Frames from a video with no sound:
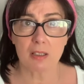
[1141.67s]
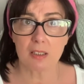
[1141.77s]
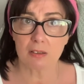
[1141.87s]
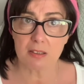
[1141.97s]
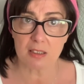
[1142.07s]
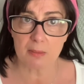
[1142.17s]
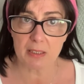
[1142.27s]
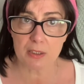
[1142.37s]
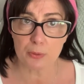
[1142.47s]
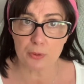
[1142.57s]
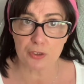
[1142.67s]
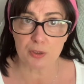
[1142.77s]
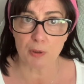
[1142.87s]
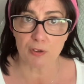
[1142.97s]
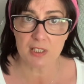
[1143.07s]
God, it's going to be a scorcher
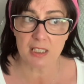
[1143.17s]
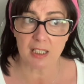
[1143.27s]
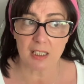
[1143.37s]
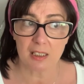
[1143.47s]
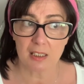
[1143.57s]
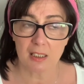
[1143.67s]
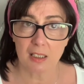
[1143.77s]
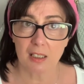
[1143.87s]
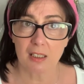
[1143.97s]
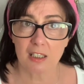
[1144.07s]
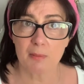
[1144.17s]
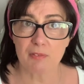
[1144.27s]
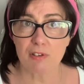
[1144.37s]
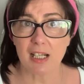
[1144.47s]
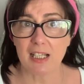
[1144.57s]
tomorrow, isn't it? It's going to be
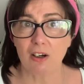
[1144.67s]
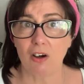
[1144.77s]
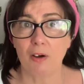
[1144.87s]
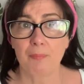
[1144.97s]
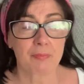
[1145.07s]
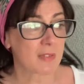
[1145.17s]
really hot.